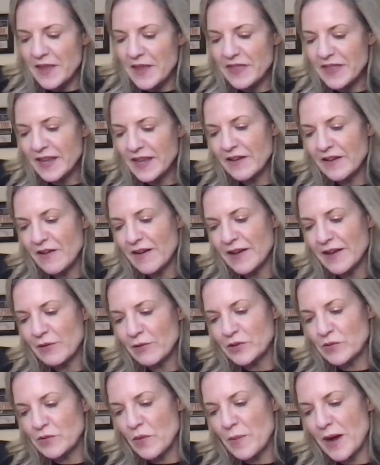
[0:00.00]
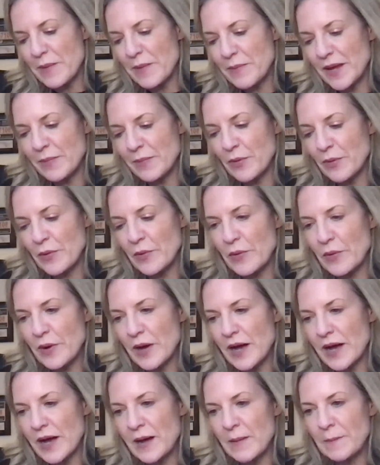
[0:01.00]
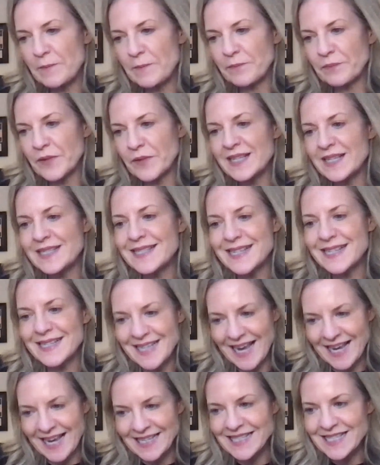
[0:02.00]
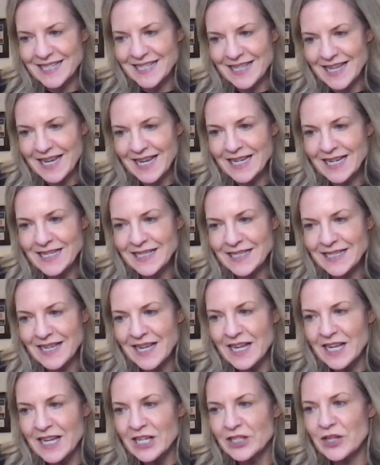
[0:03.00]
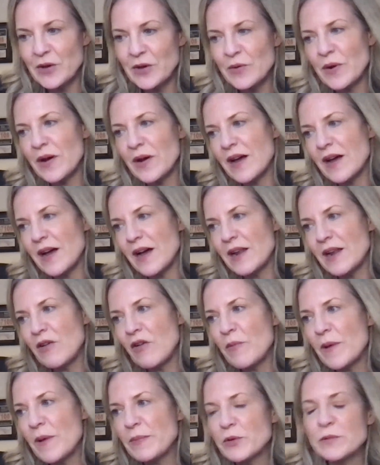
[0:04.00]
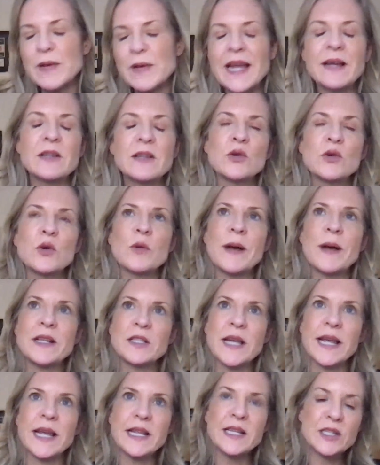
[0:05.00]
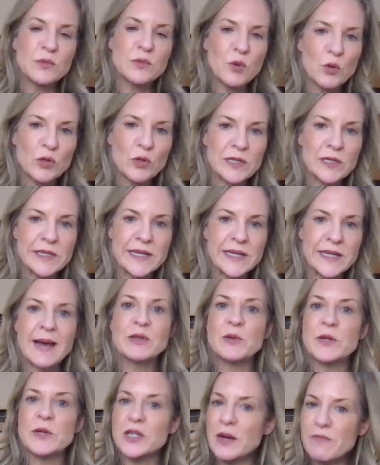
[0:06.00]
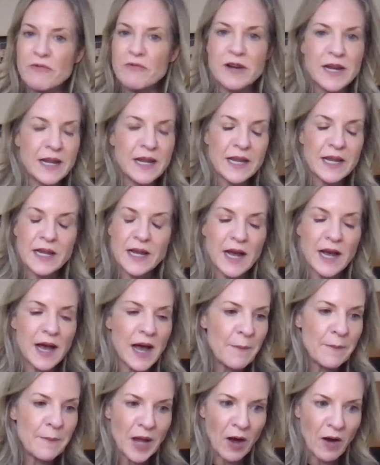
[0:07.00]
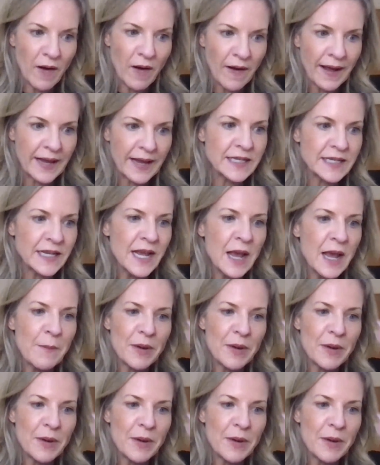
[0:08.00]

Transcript: The thing that I always remind people is to test things. So a lot of people talk about taking small steps, which I'm really behind.